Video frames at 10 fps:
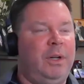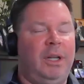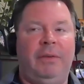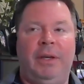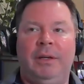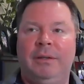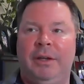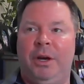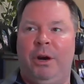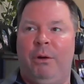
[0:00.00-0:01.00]
for a living, Good way
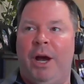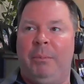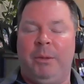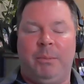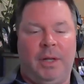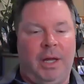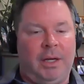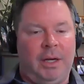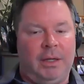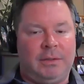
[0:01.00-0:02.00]
to be. you're around people
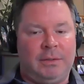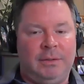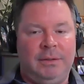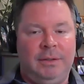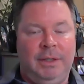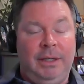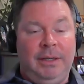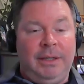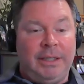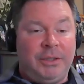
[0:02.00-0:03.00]
like us.
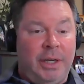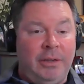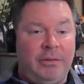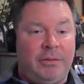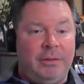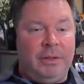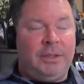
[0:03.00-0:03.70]
It changes